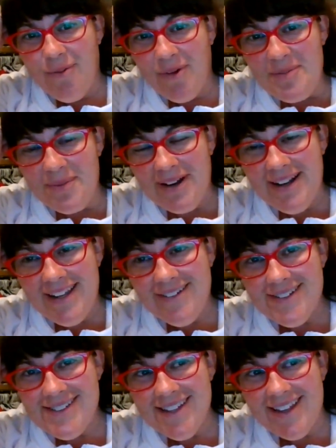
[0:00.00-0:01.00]
at one
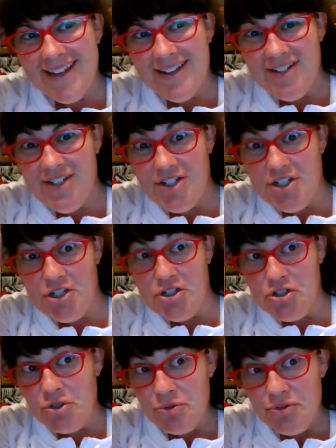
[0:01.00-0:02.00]
point, he was like,
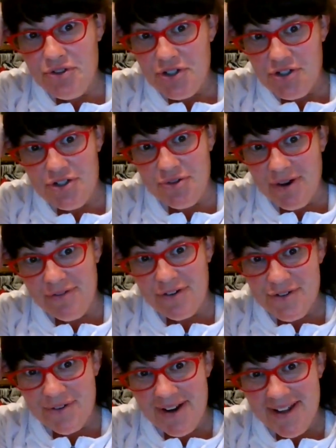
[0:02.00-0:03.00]
"Did you
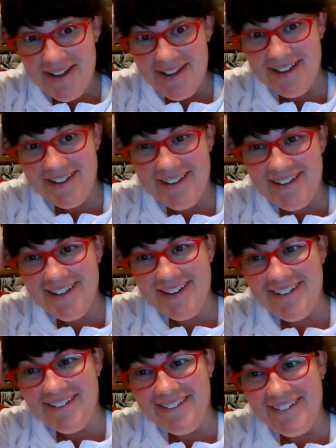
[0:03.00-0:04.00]
ever drink?"
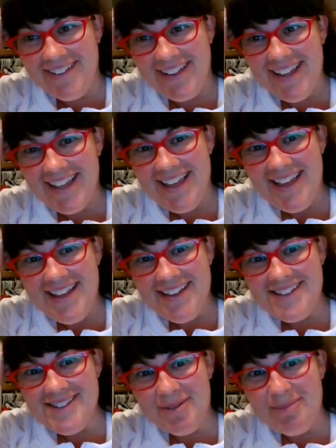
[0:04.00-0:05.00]
You know, like
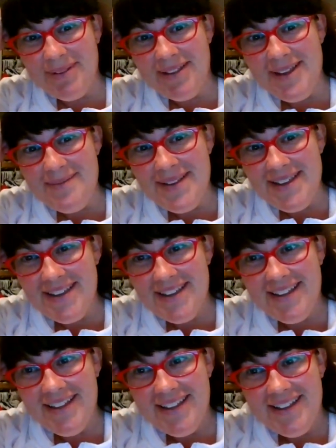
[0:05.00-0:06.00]
because they're
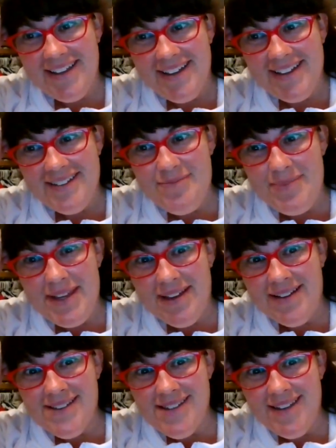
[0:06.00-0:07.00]
blaming
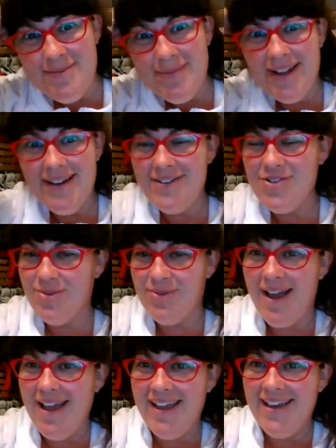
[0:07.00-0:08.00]
because he might
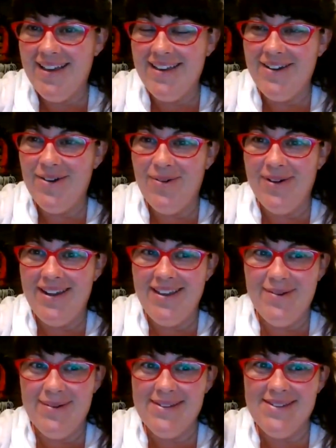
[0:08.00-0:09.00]
have drank, you know,
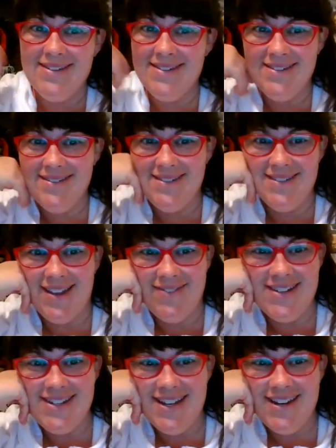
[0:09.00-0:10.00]
when he was
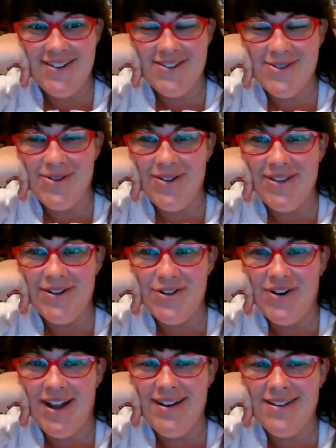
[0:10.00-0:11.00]
17 years
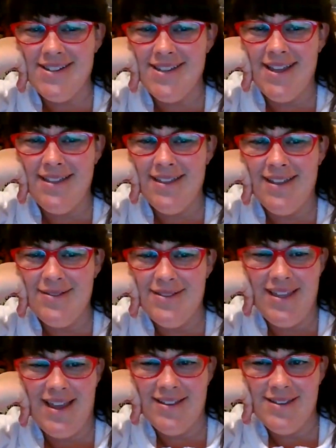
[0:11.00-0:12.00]
old. They're trying to say
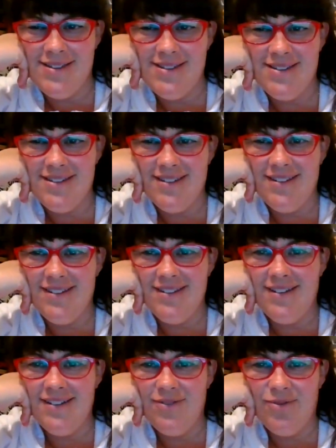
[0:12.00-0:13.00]
that that's
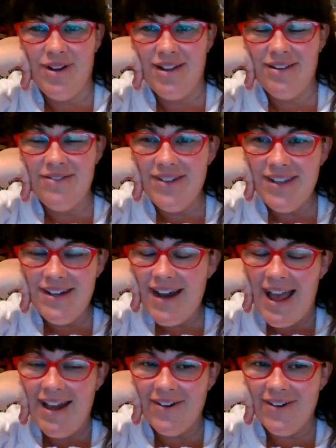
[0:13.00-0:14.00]

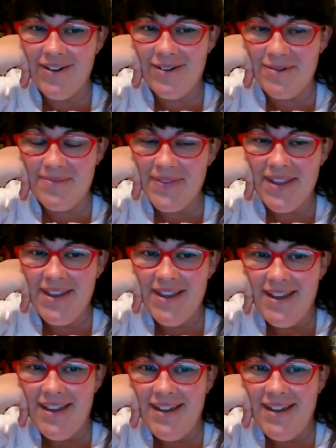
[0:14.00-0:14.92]
relevant. I don't know.